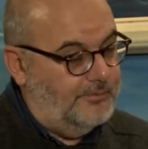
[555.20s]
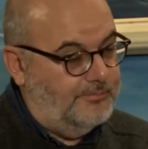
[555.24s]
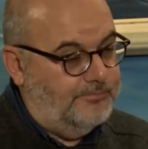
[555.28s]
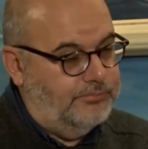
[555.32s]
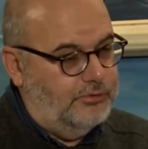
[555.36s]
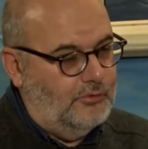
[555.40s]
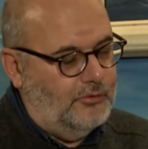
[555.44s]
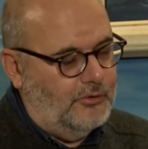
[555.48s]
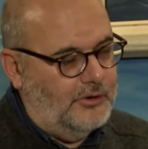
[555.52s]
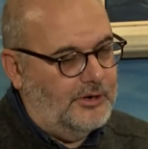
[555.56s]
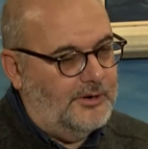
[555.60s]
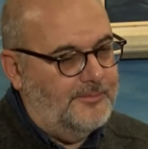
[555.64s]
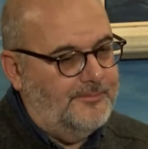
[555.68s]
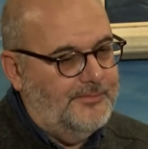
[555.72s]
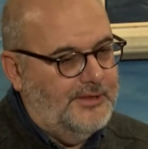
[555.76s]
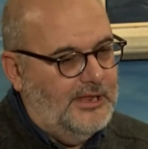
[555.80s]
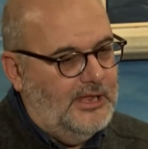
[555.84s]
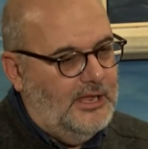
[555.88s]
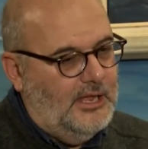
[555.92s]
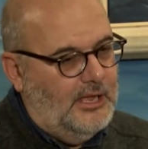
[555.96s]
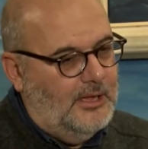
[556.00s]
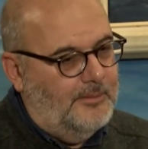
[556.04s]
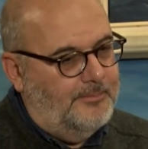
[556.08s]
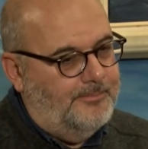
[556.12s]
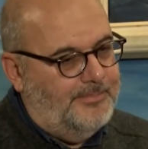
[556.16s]
are poor.
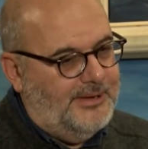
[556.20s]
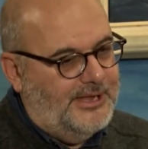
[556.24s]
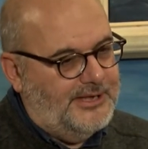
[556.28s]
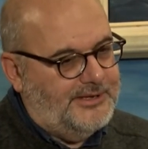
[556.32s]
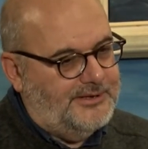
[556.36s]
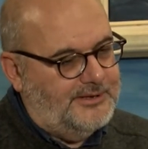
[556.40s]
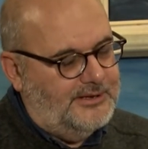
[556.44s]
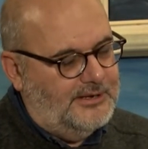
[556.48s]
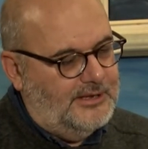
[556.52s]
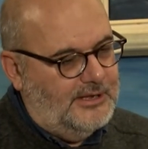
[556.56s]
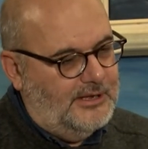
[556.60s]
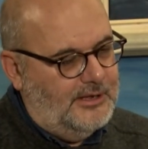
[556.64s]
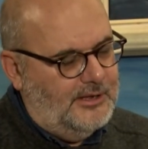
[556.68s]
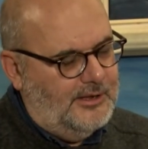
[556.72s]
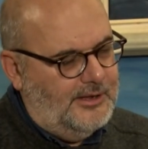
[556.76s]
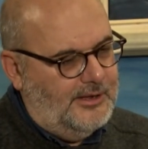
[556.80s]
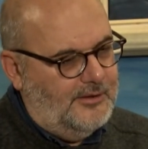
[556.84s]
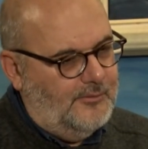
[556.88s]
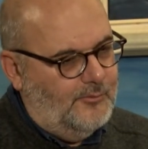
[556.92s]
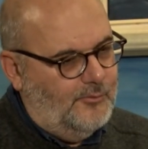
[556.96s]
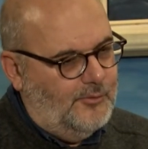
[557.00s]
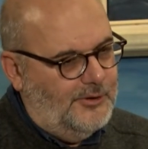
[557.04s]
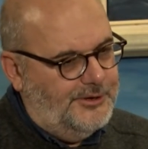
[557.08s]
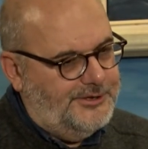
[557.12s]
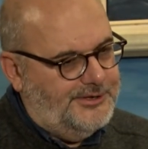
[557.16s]
But
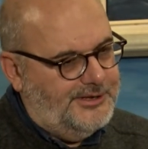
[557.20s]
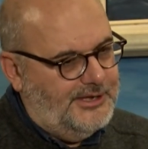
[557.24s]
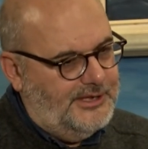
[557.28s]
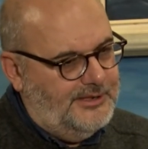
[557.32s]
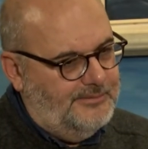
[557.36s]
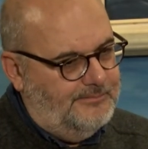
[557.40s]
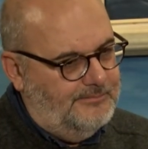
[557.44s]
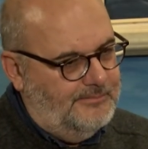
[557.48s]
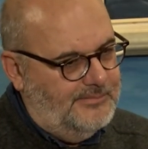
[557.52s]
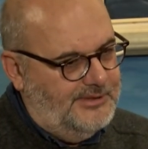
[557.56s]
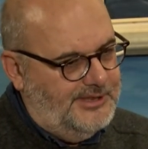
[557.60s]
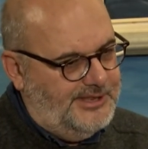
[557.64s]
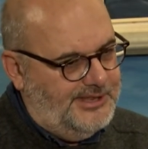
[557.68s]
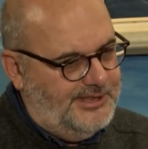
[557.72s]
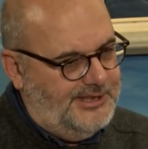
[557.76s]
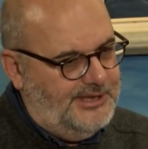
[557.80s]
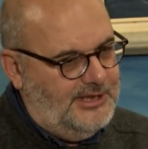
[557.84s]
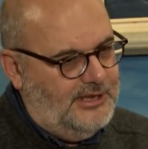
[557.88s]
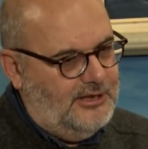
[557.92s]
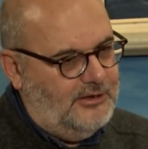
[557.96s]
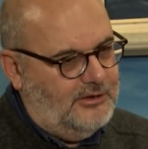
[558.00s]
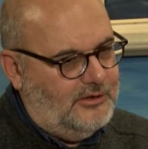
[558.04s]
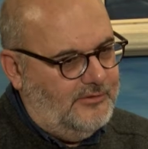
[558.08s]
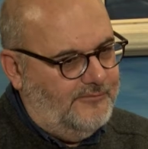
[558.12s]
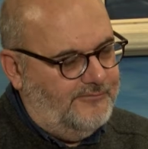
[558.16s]
what I
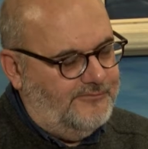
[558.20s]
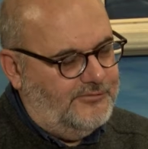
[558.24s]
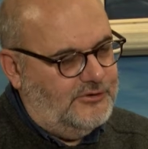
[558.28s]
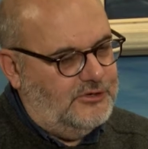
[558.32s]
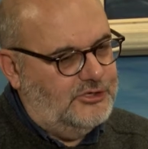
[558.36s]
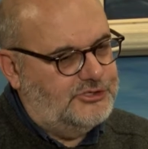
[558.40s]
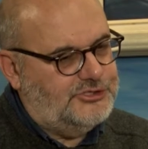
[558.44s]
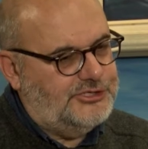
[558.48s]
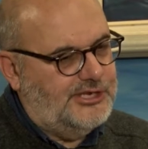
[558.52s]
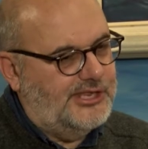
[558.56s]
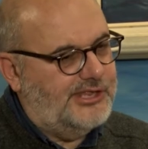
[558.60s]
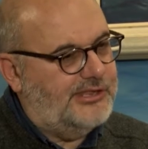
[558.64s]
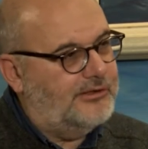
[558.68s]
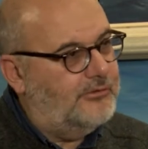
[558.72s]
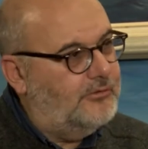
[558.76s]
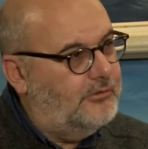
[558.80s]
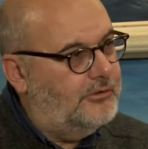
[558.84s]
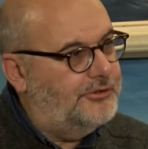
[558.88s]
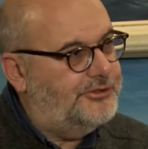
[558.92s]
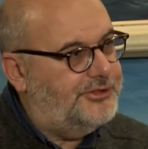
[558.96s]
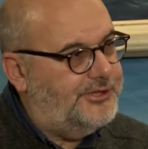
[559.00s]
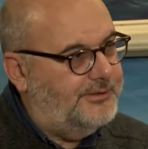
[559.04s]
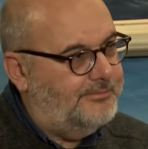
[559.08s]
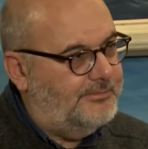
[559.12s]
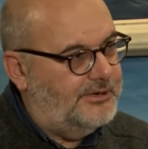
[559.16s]
see convergence
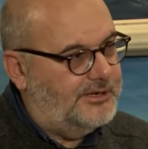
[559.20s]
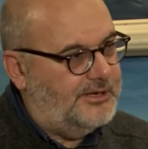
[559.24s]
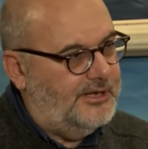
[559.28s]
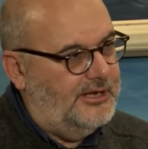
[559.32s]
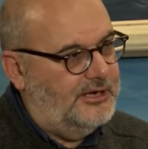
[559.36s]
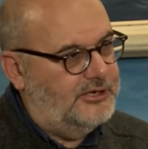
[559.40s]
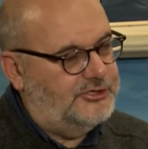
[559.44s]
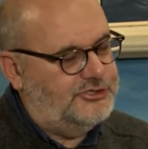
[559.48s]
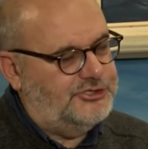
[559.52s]
ultimately